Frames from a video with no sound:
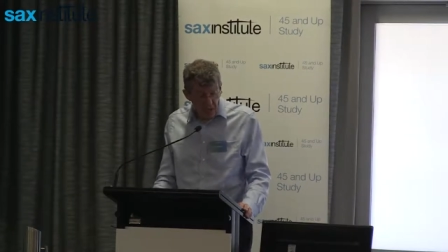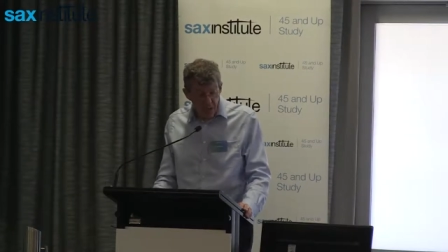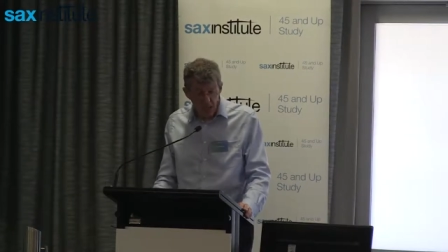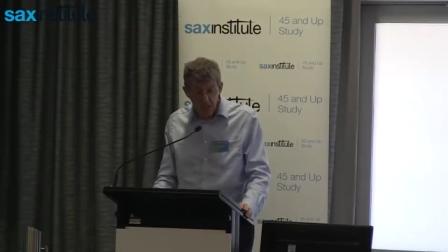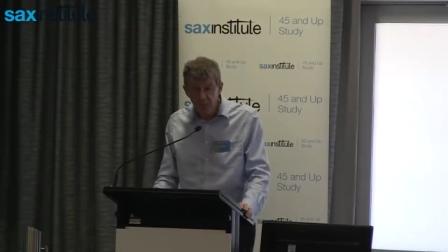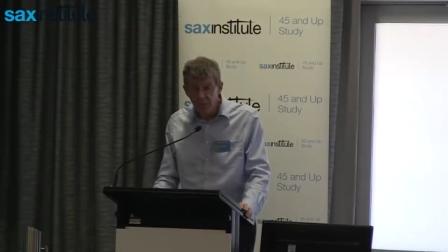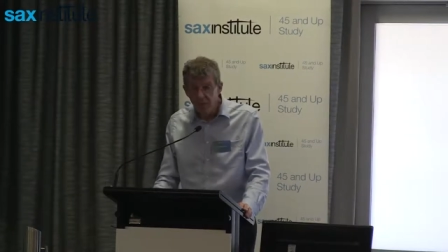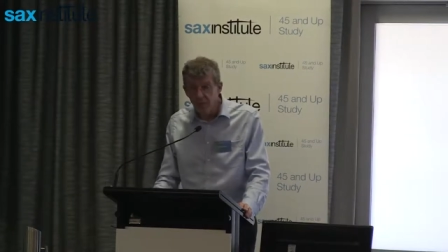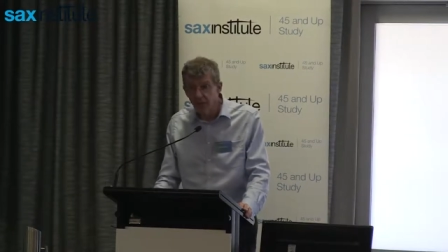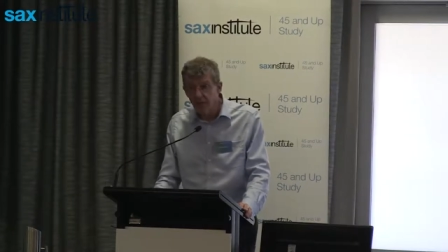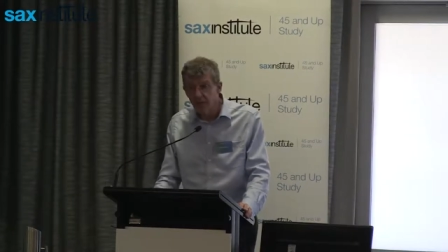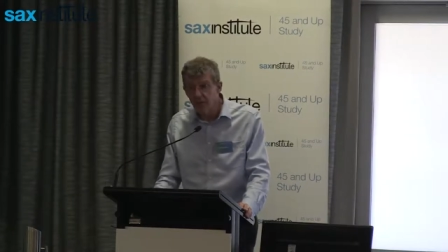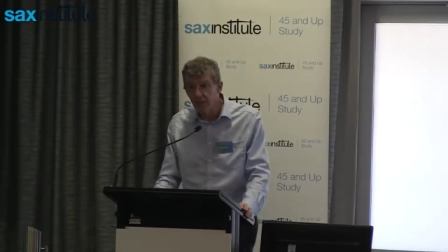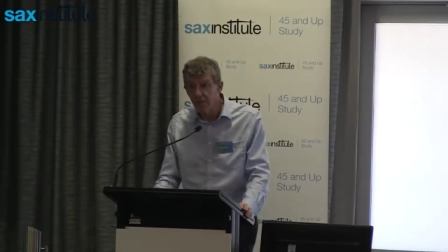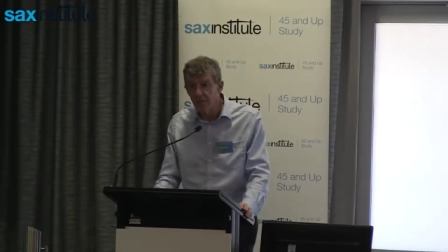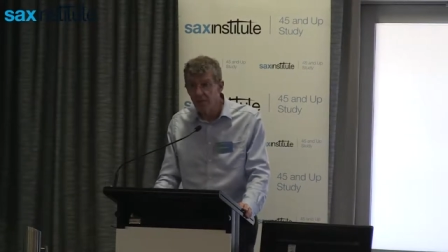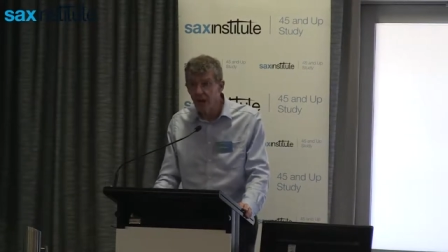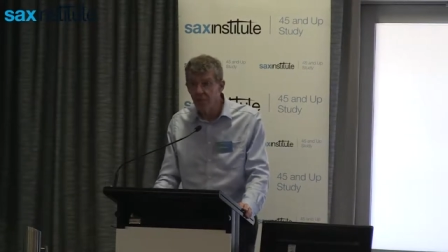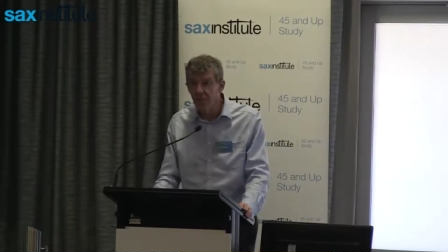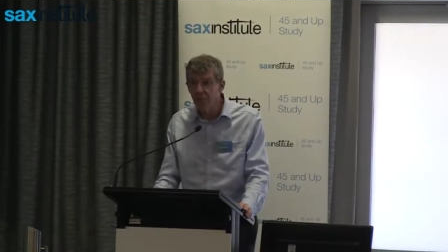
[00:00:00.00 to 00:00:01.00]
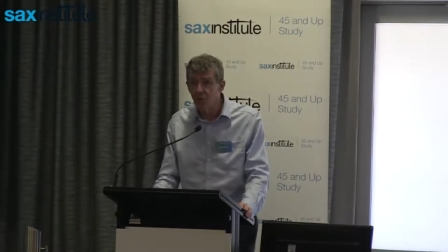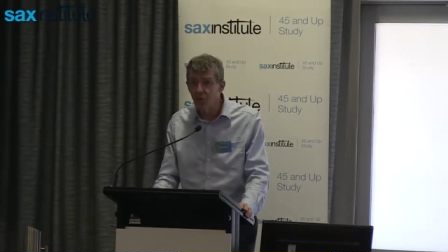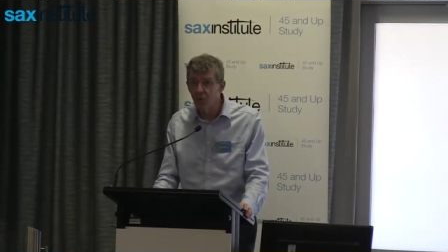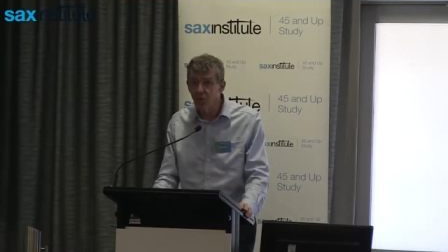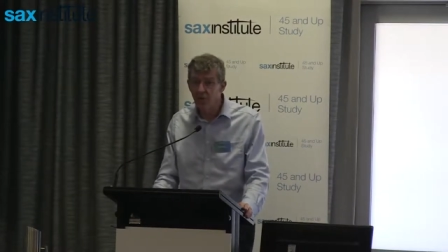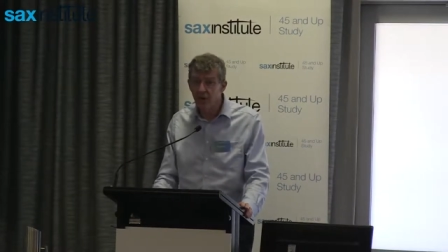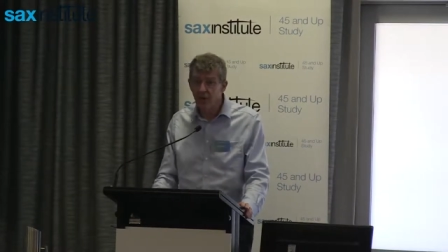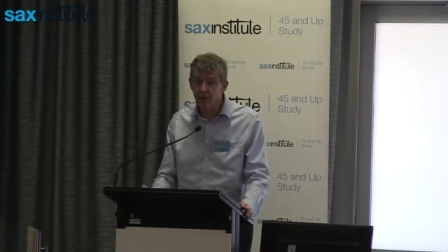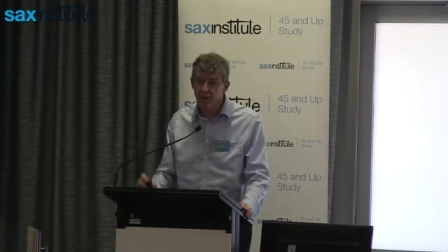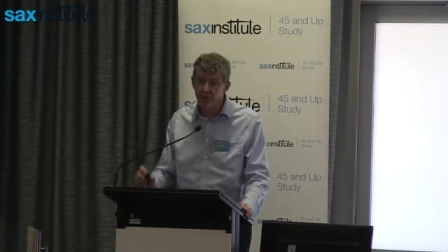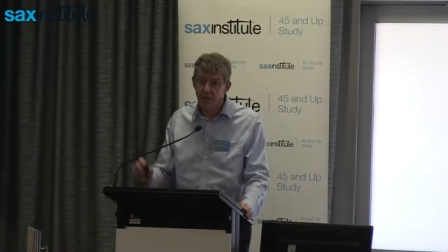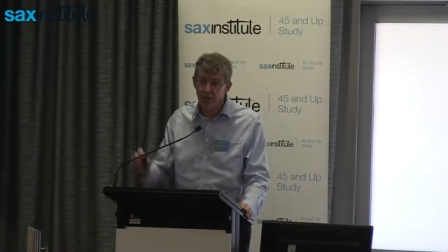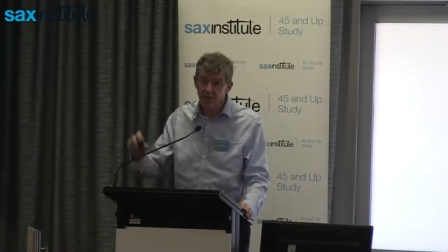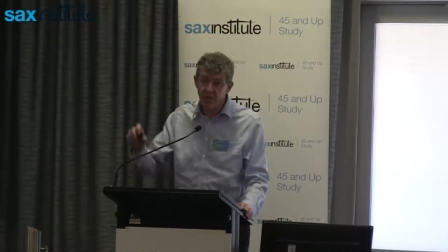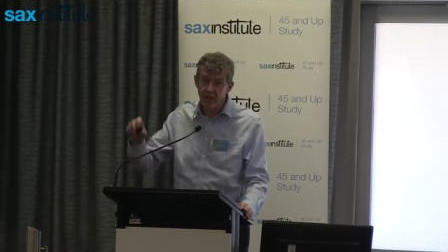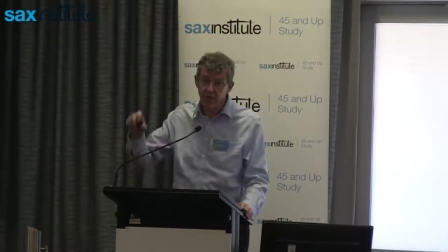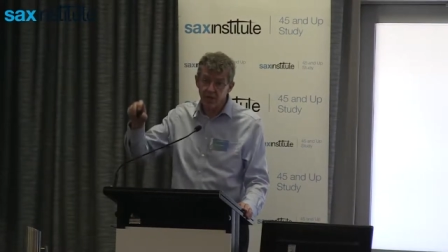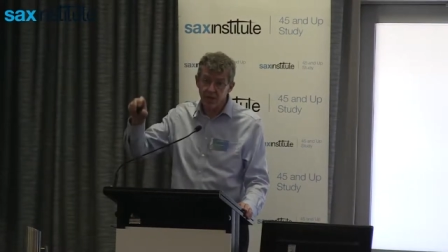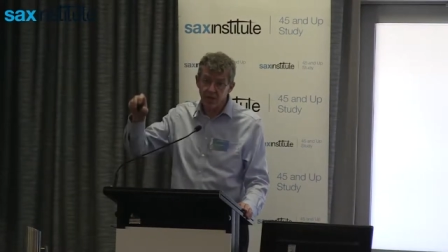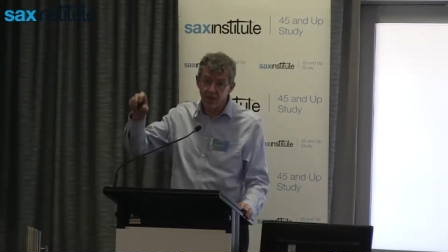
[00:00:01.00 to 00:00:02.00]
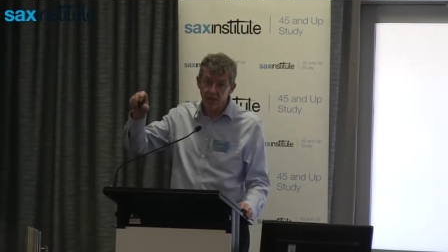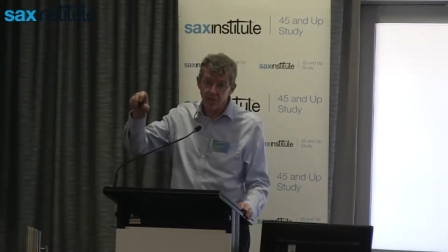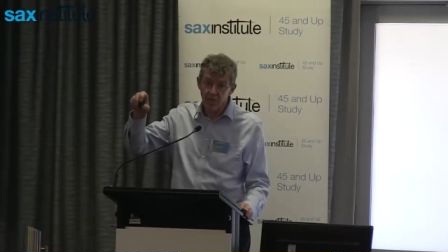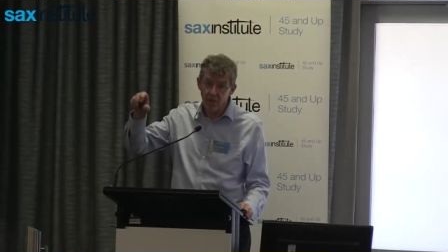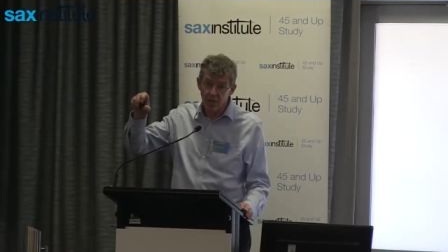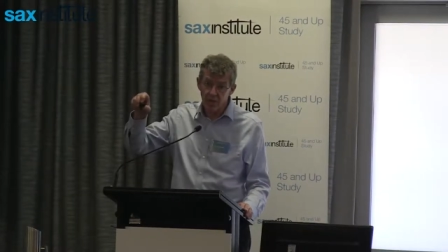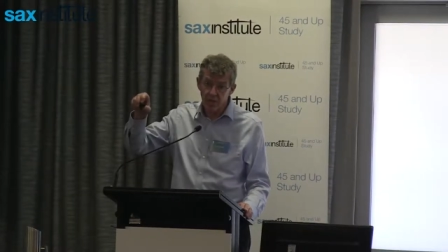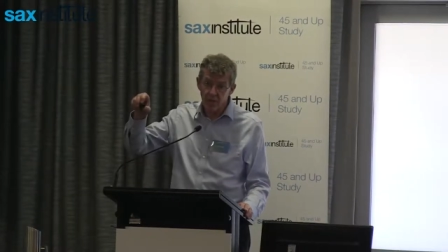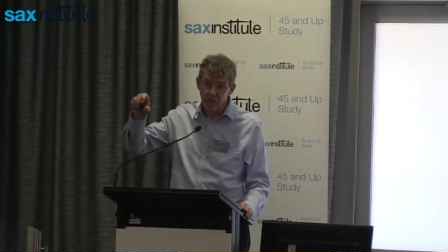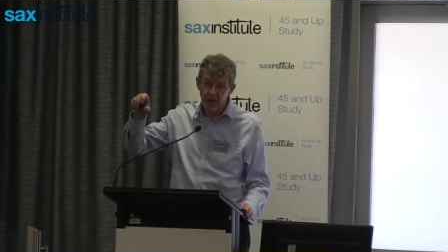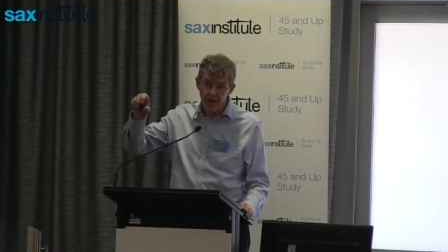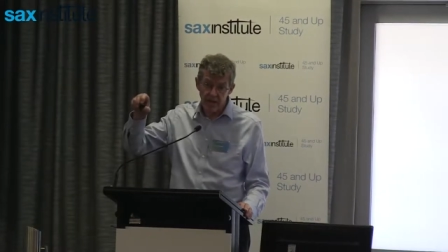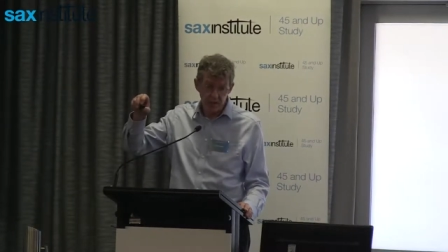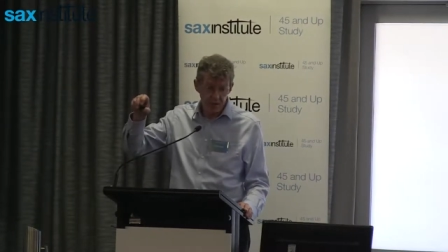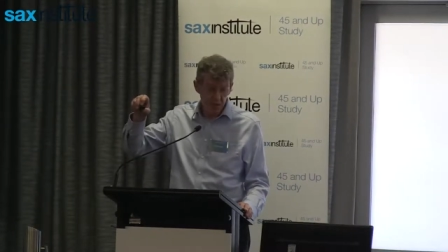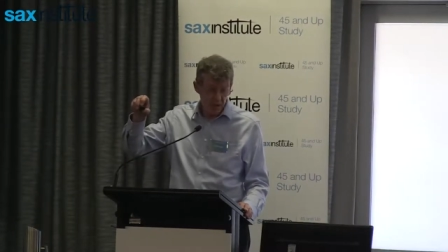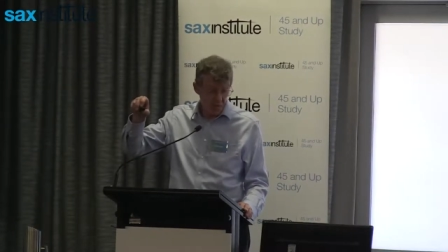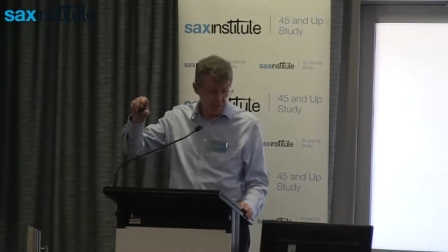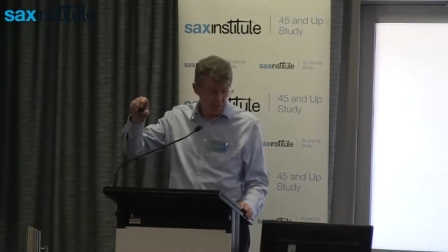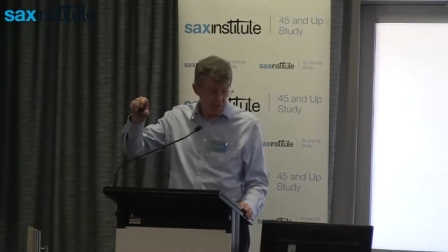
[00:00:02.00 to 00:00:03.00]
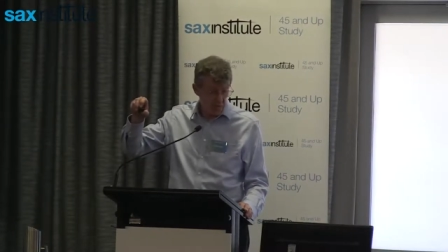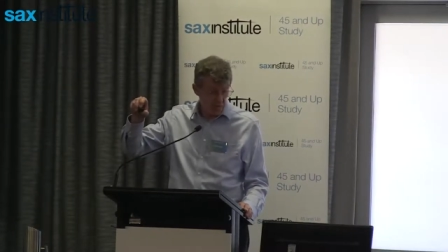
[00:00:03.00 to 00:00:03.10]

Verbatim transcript: and preventing papillomavirus infection is what the vaccine, of